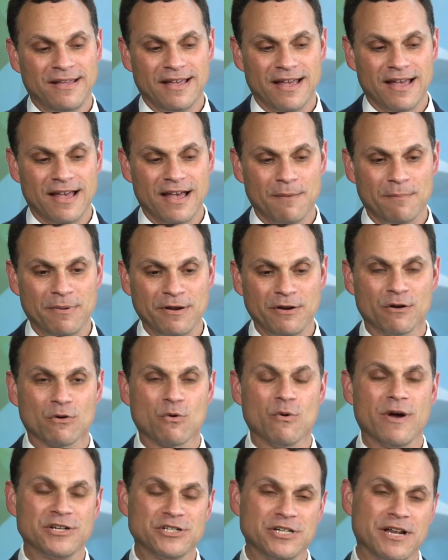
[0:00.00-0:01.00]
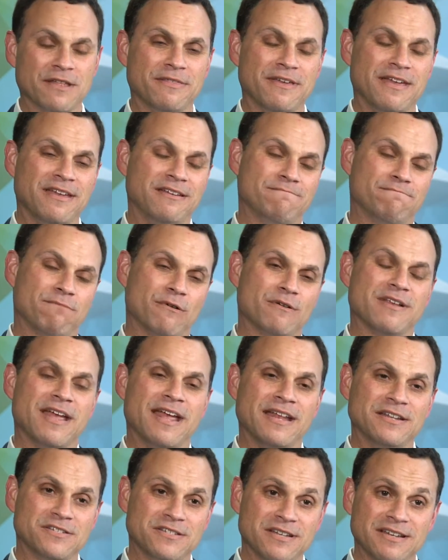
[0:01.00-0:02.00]
Uh, but your question, I think,
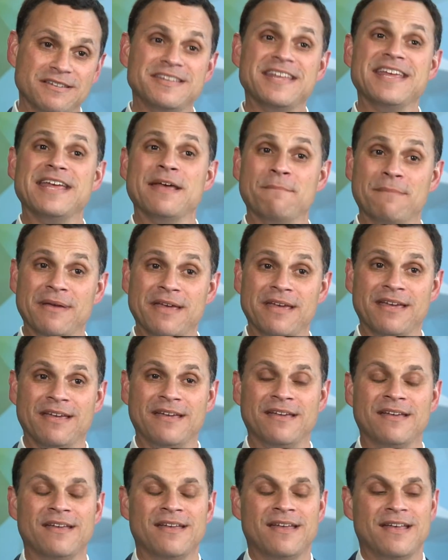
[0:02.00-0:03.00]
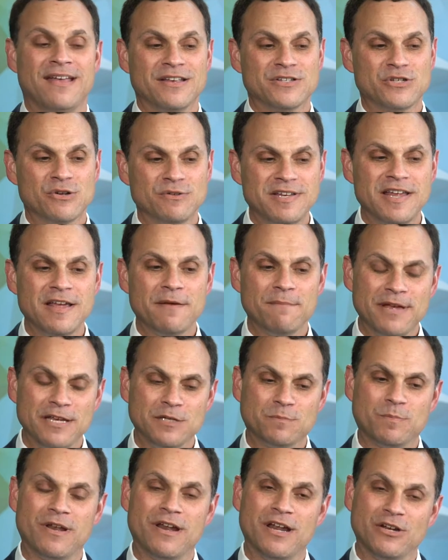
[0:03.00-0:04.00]
pertains to TMB. So TMB
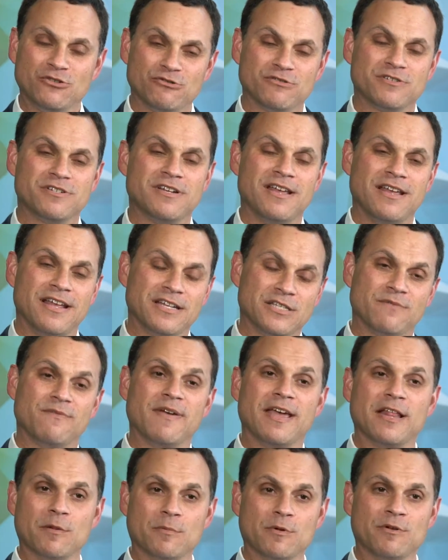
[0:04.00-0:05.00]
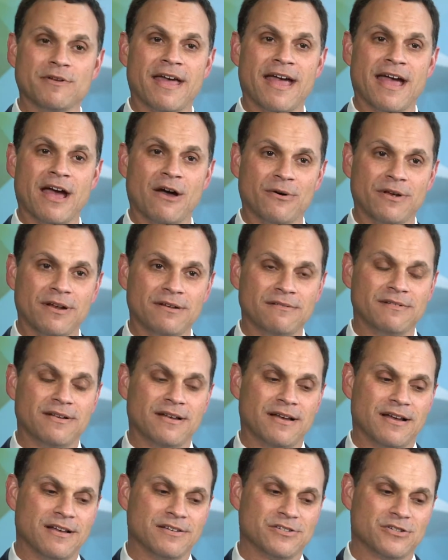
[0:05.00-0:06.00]
has been interesting. It's available now, and
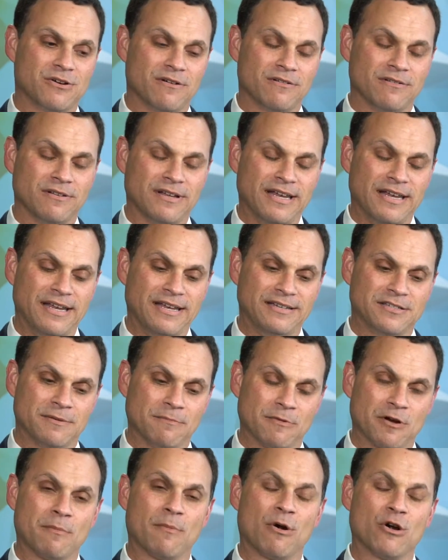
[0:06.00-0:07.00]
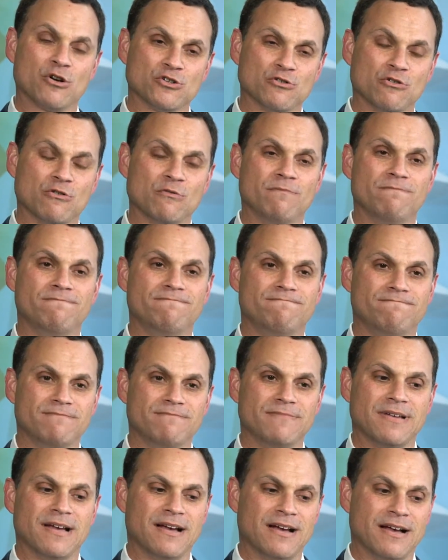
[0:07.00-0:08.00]
uh, certainly some commercial.
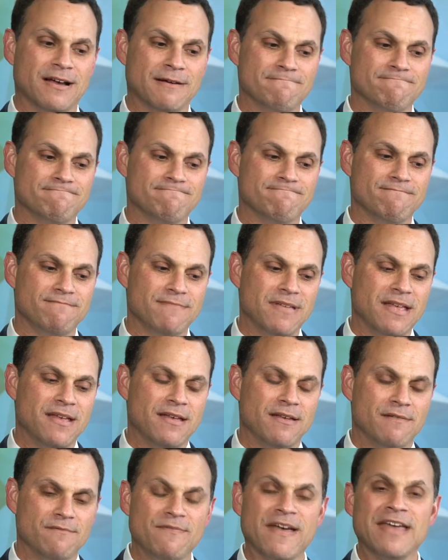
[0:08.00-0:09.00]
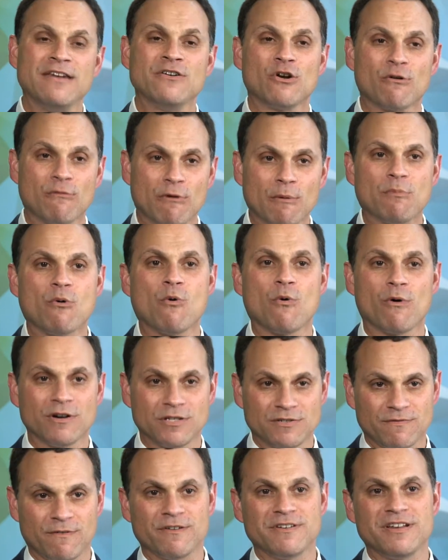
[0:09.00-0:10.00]
Um, vendor
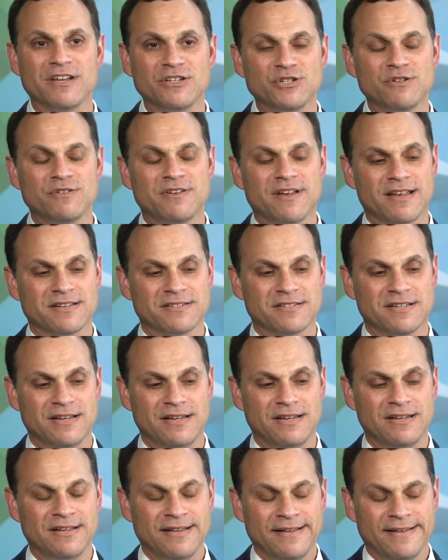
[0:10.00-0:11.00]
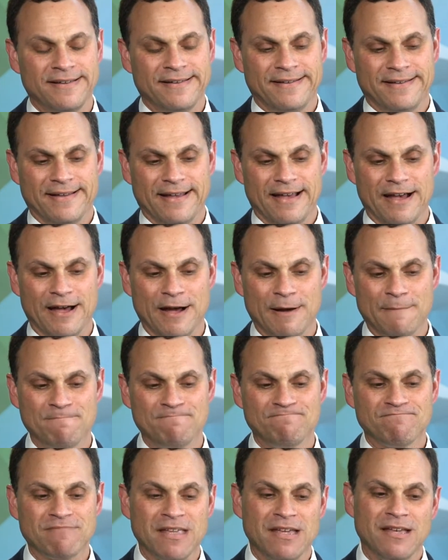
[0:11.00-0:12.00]
reports for tissue testing.
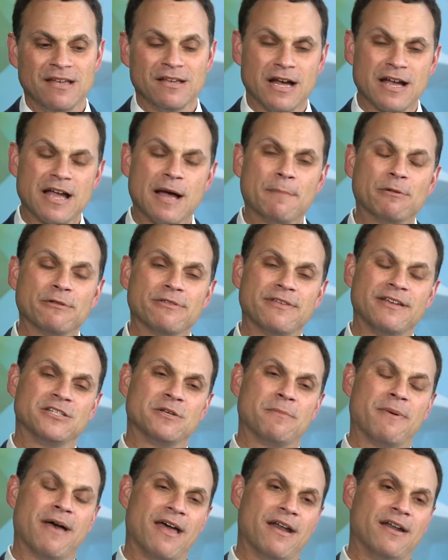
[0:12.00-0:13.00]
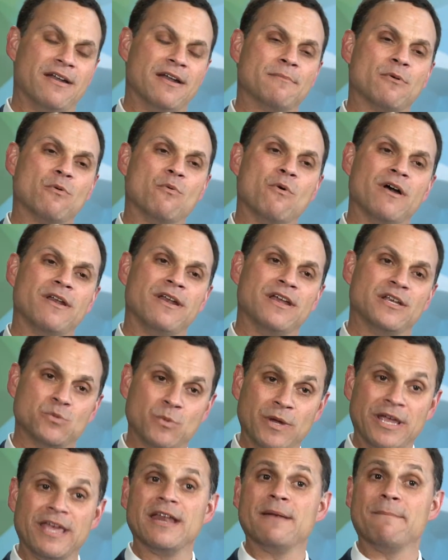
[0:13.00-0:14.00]
Um, a couple of things about it. Number one is
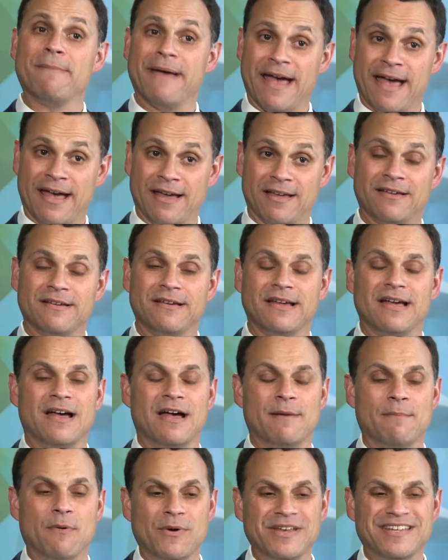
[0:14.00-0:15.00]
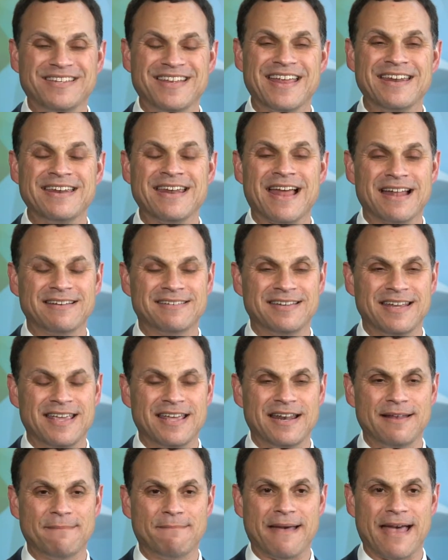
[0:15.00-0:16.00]
we get it back, uh, but we tend not to
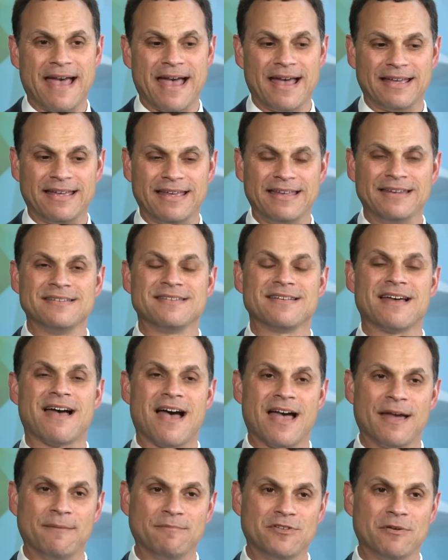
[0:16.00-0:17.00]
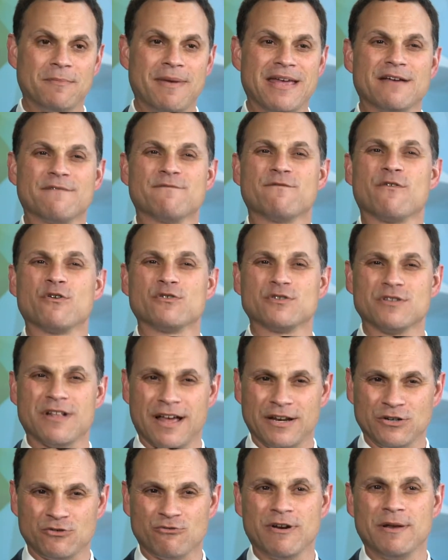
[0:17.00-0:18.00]
get it back in time to make a first
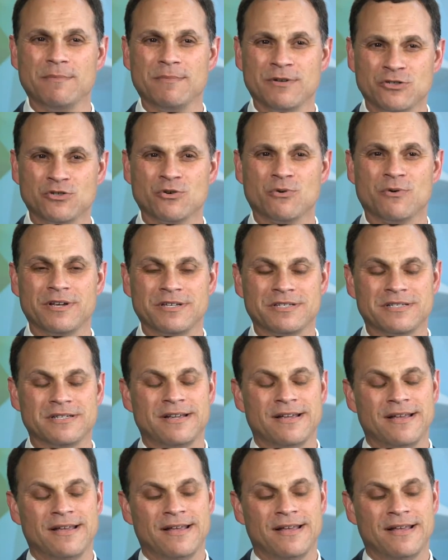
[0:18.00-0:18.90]
line treatment choice.